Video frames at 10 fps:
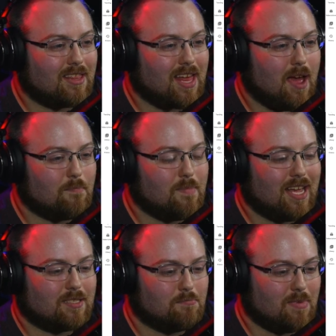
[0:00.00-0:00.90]
that
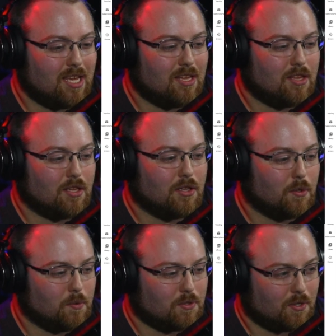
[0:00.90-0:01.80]
makes me the
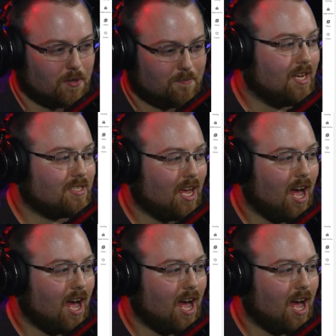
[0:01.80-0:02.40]
loser because